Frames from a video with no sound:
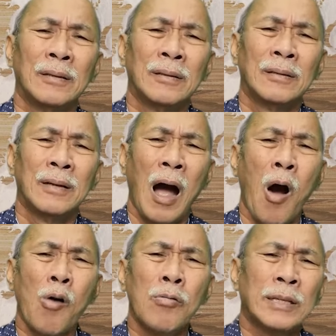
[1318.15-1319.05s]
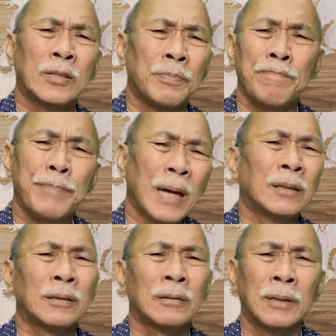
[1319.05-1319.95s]
not only to be
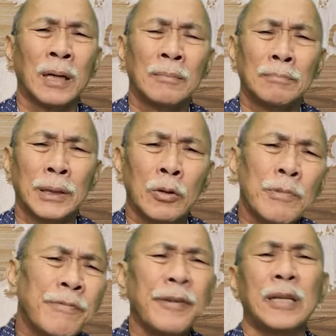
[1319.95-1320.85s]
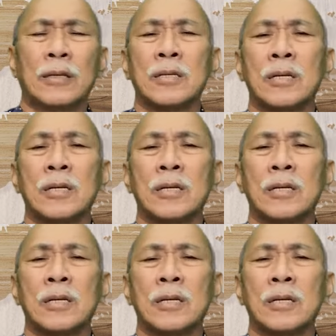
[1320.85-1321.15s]
built, but to be fit.